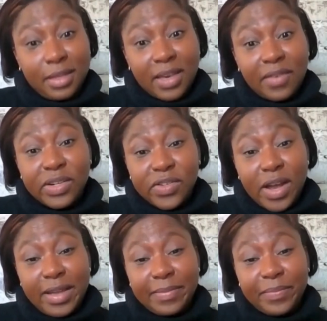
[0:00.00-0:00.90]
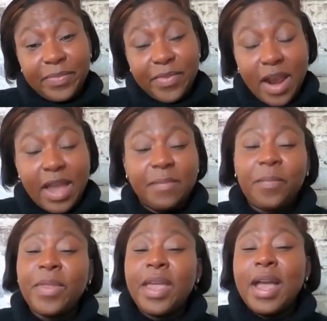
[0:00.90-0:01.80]
Give it a try. All right.
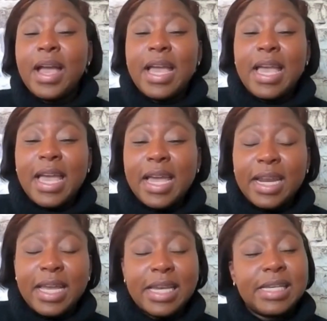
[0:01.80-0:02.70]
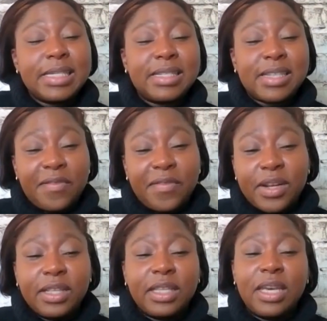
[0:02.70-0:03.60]
It is
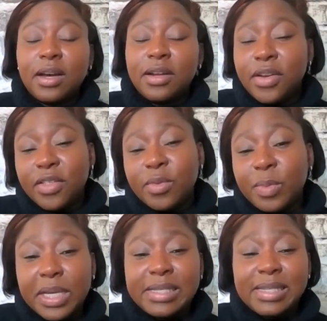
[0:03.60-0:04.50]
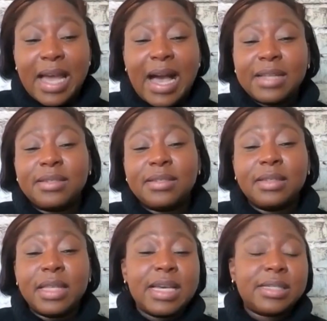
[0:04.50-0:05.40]
definitely another place to add to the
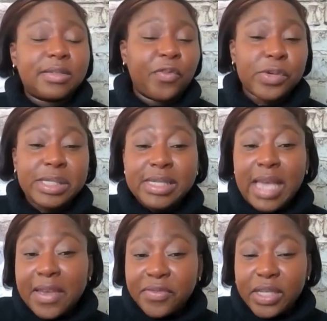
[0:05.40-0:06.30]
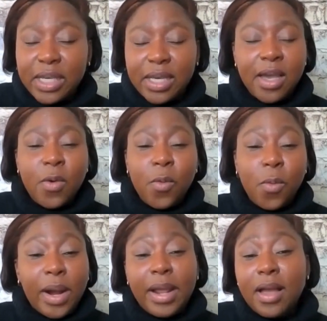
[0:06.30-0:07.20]
list for safety
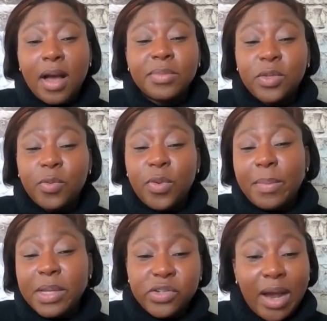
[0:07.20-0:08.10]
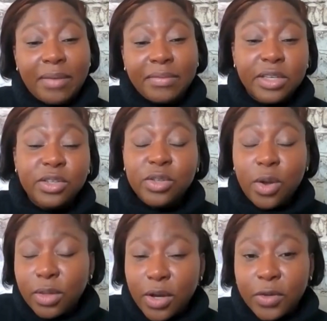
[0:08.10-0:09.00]
when it comes to women traveling
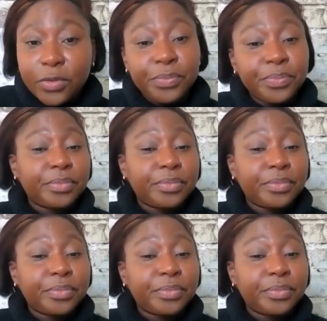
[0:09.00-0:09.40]
solo.